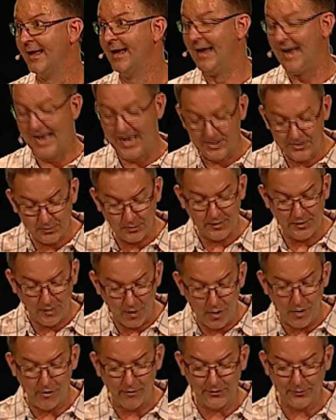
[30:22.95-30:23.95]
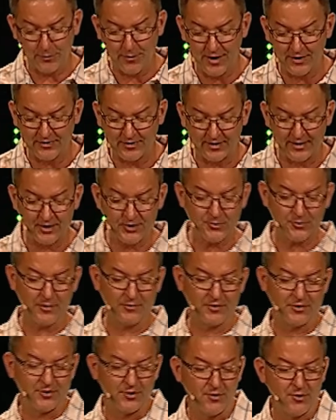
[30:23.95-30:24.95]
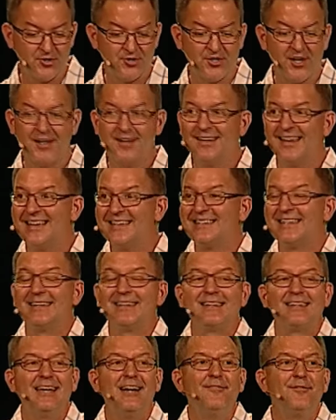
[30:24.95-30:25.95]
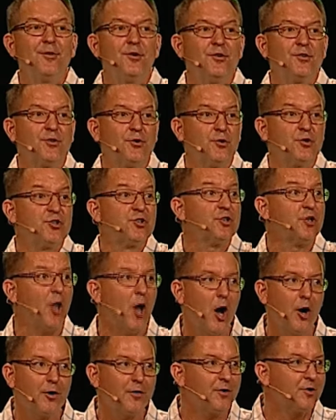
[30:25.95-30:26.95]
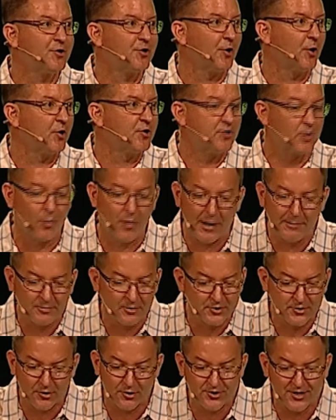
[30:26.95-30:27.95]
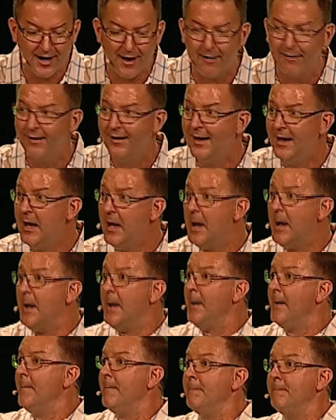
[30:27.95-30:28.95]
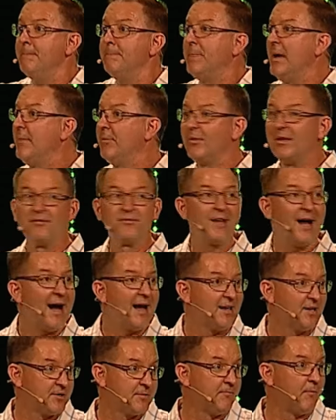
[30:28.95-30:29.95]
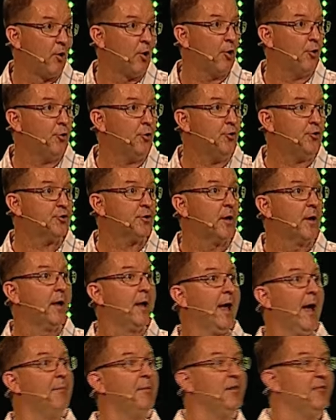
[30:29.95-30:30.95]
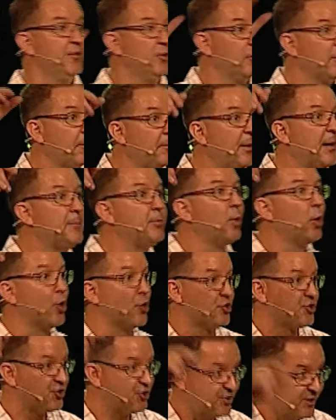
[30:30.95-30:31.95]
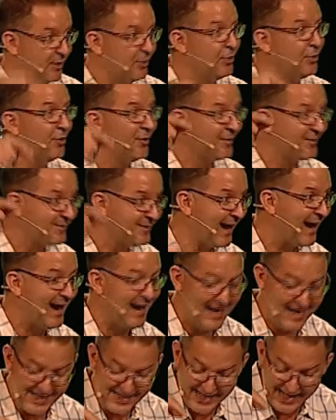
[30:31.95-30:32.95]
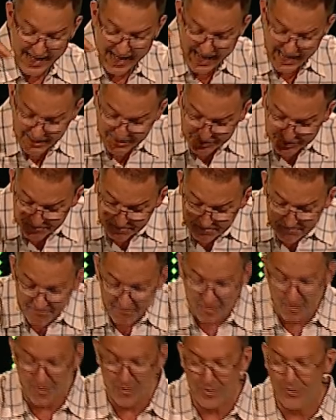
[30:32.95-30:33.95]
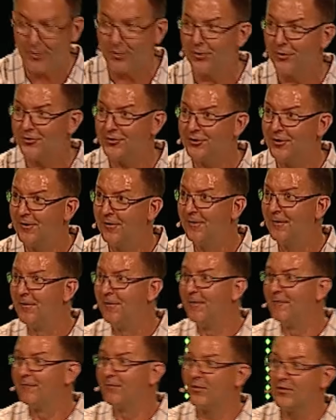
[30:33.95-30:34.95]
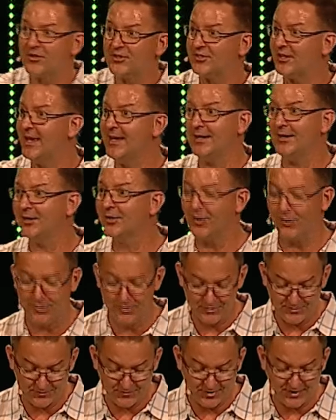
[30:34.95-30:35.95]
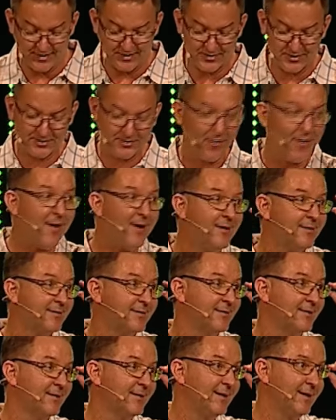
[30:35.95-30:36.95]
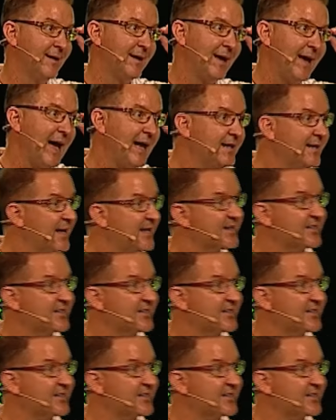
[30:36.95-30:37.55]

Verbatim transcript: As well, all throughout the history of the church, Satan has endeavored to slaughter the church, to wipe the church out. People have died as martyrs. How many of you know that people are still dying as martyrs for the sake and cause of Jesus Christ? And yet,